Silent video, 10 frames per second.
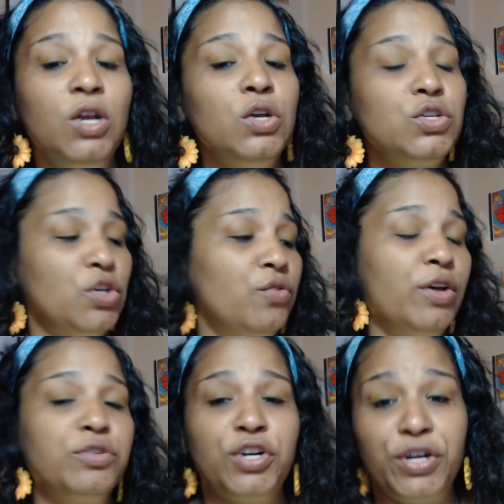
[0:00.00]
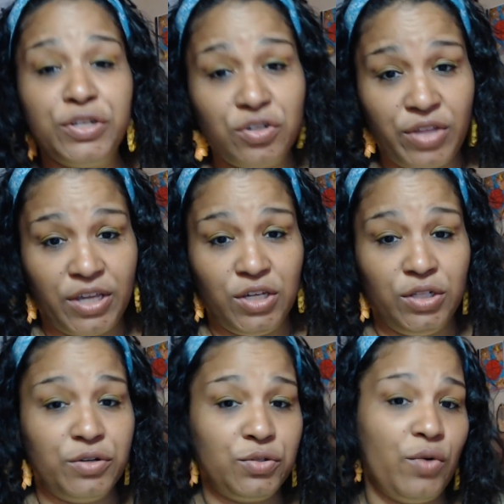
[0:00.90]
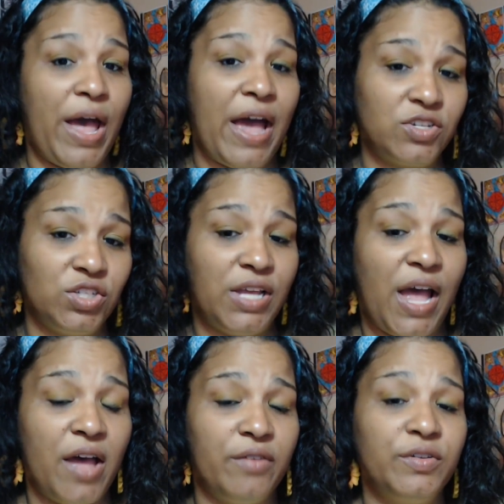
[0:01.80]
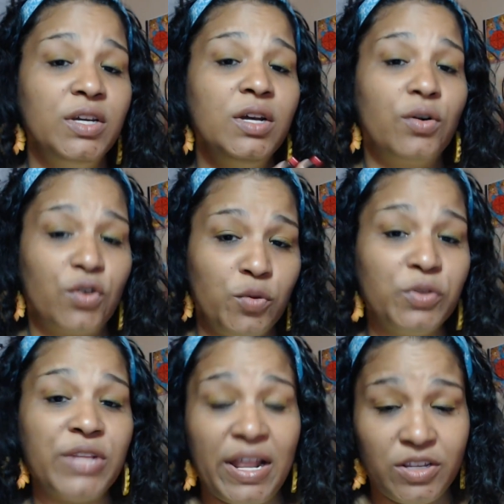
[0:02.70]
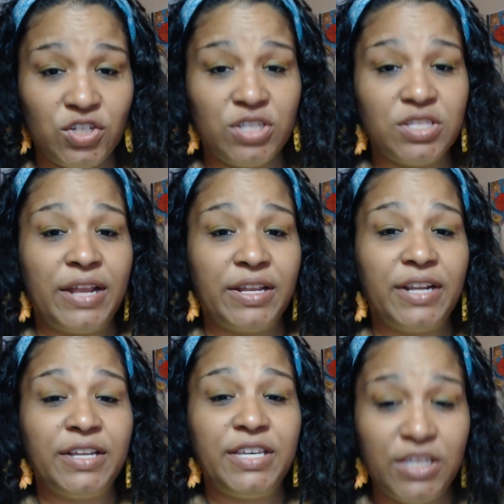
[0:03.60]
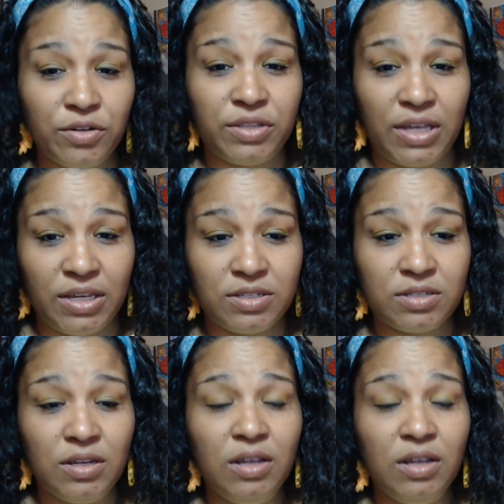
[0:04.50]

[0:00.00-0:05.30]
so they'll turn to their healers who actually have herbal knowledges and can heal things.